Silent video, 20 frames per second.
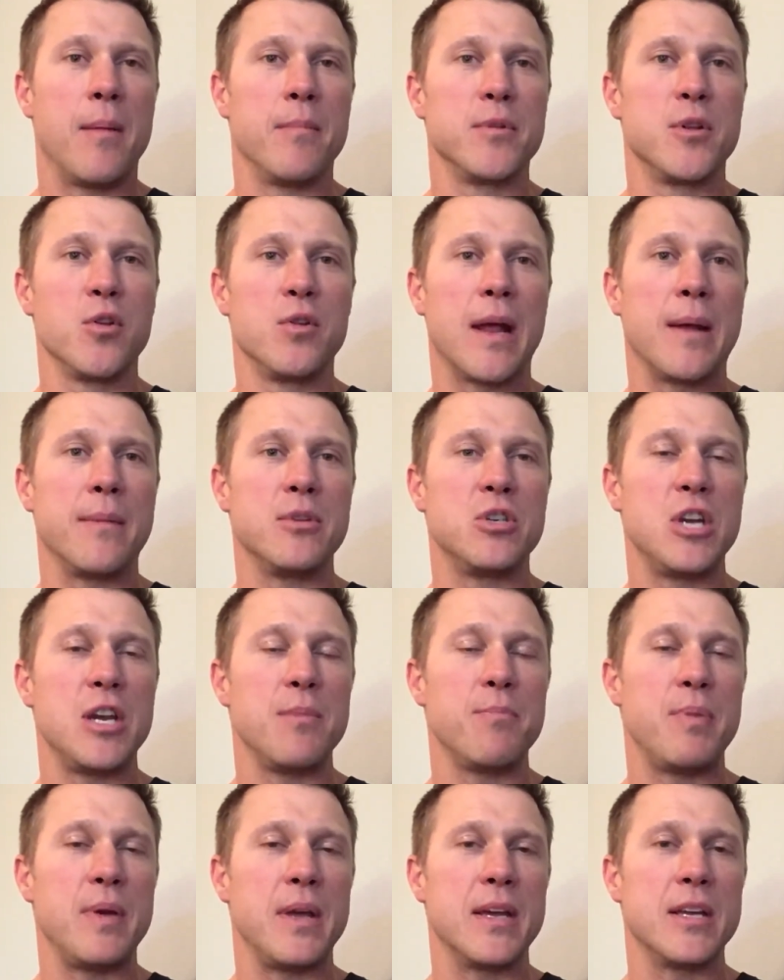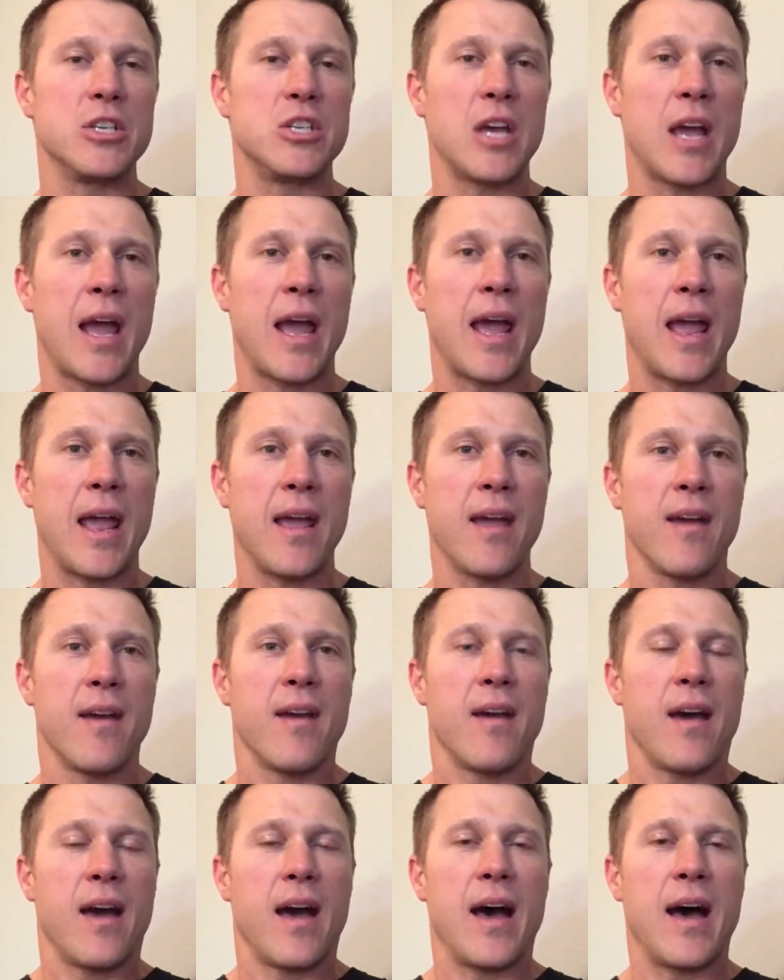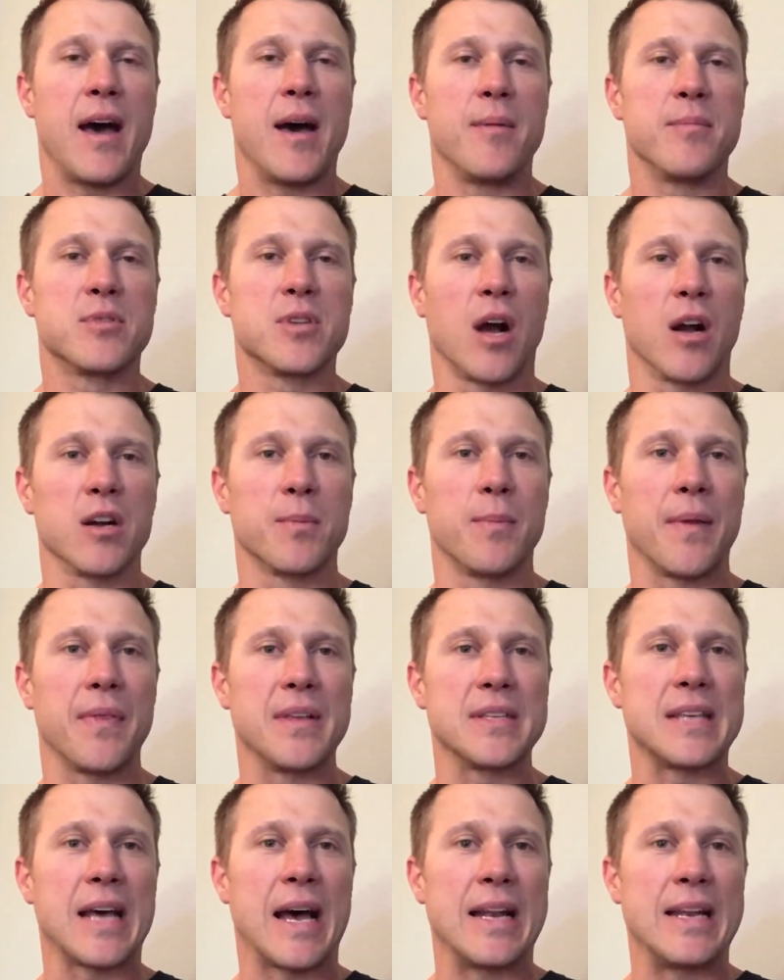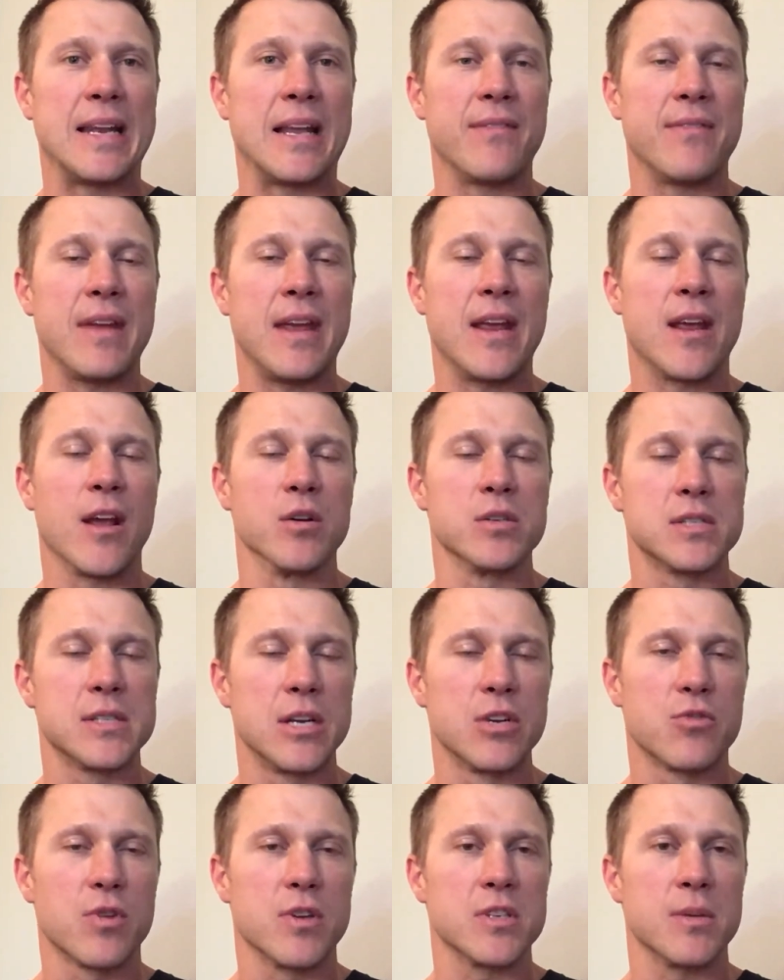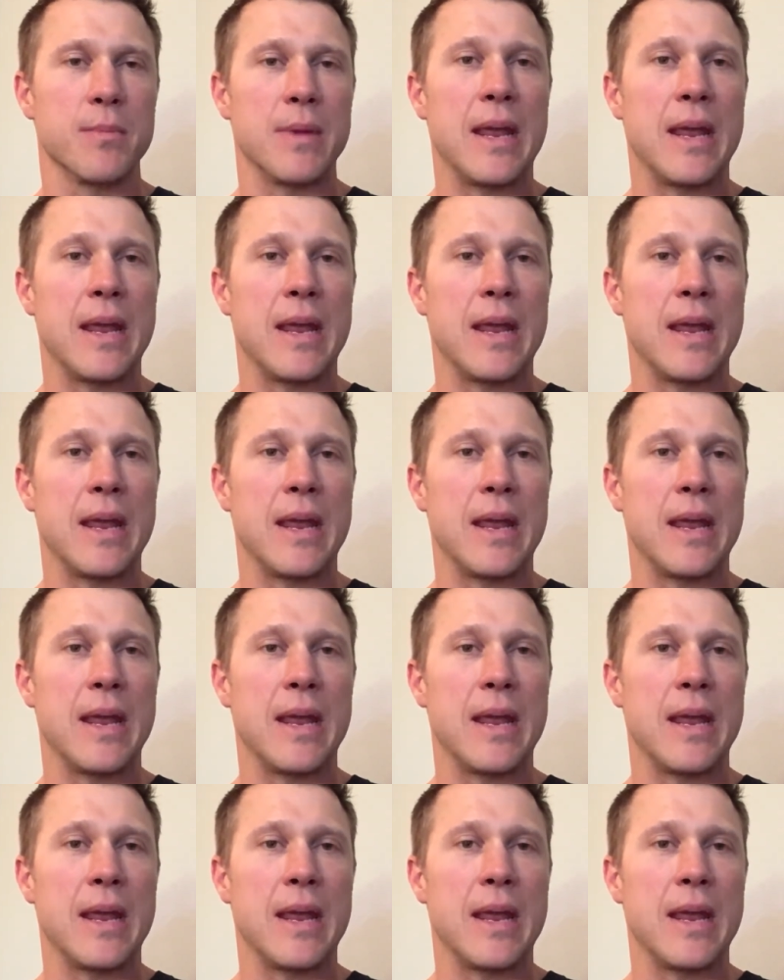Dude named Jean Piaget talked about this idea of egocentrism.